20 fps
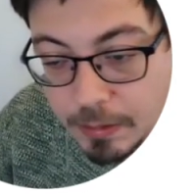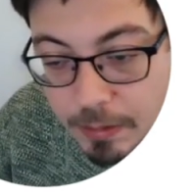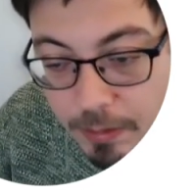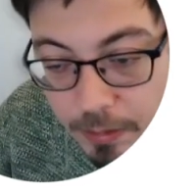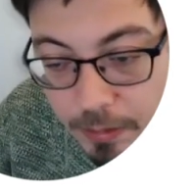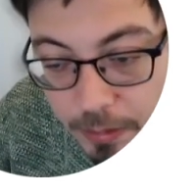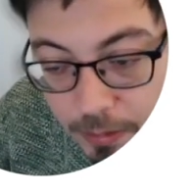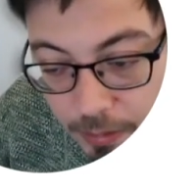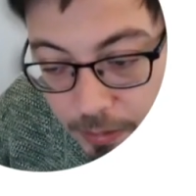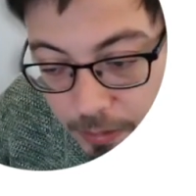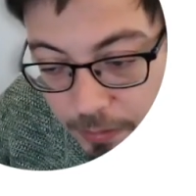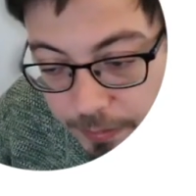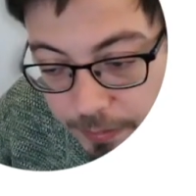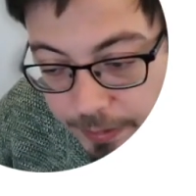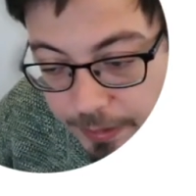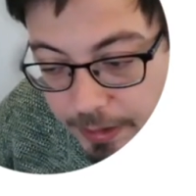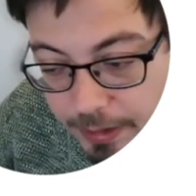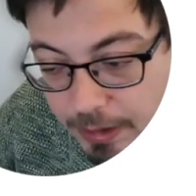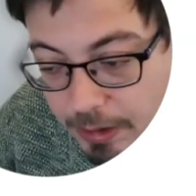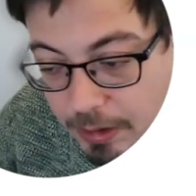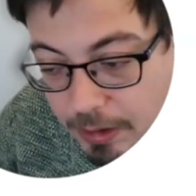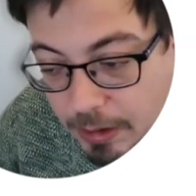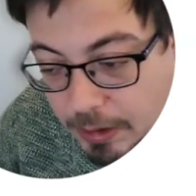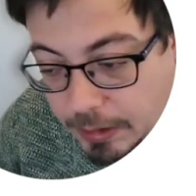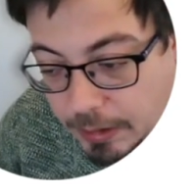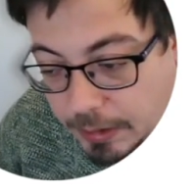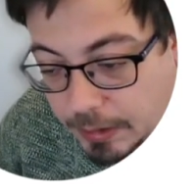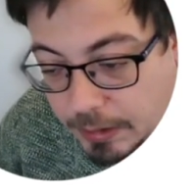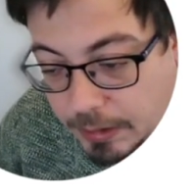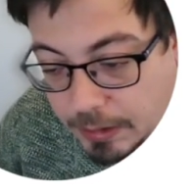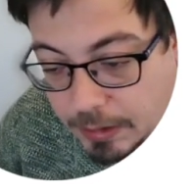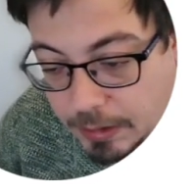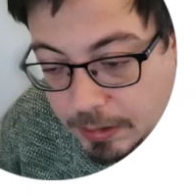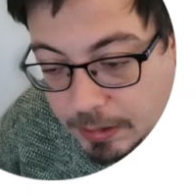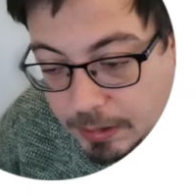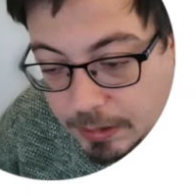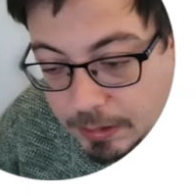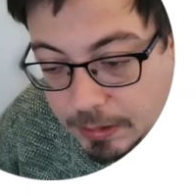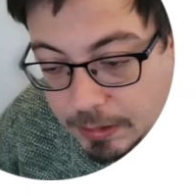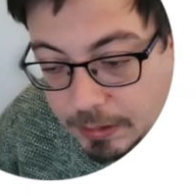So we got
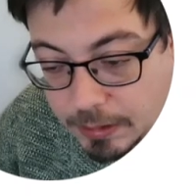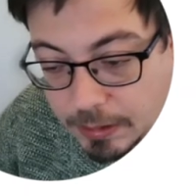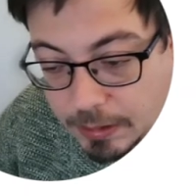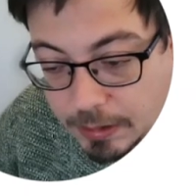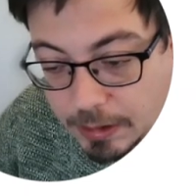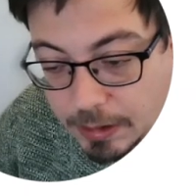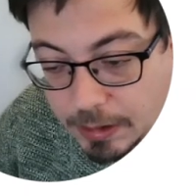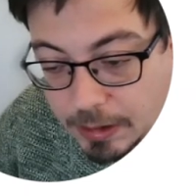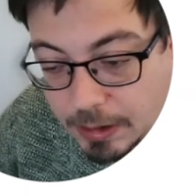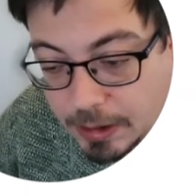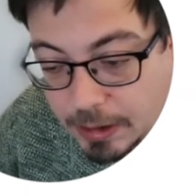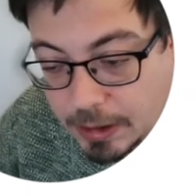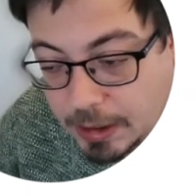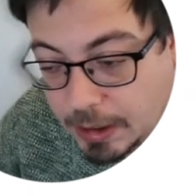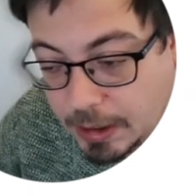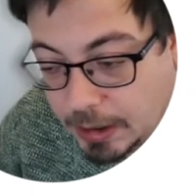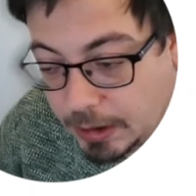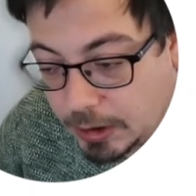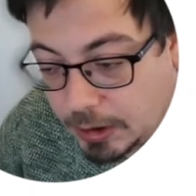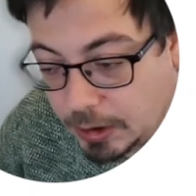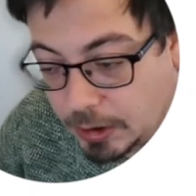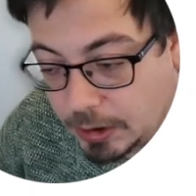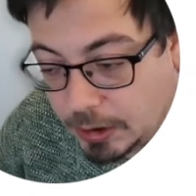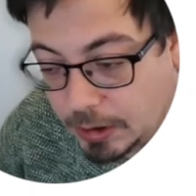h